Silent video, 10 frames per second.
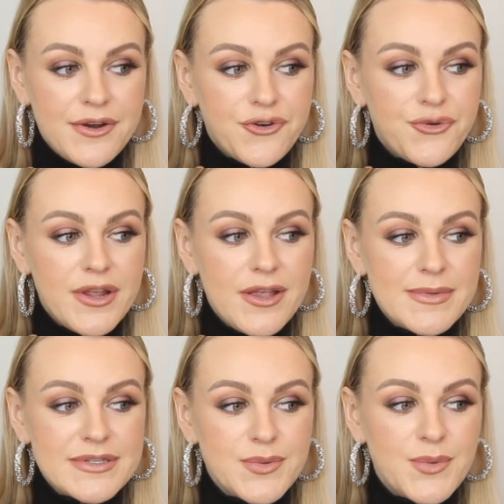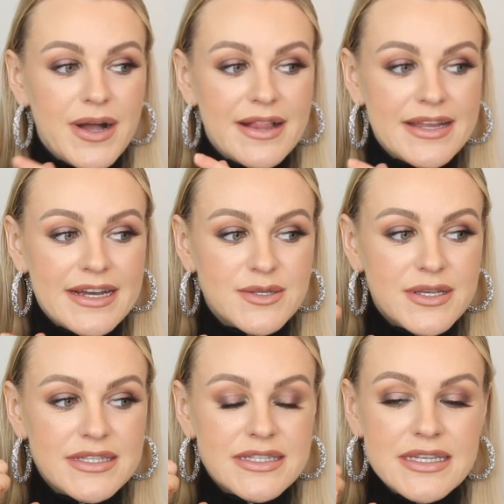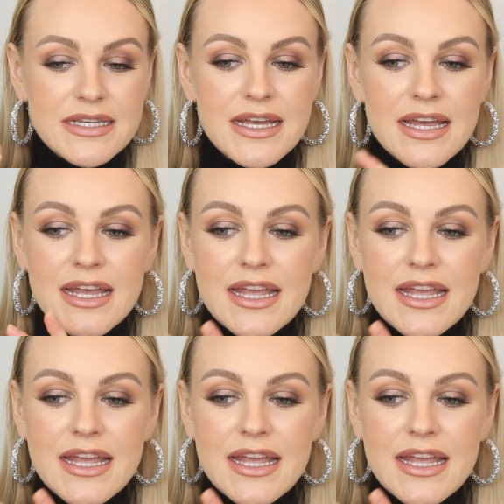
cream as well, and as you can see,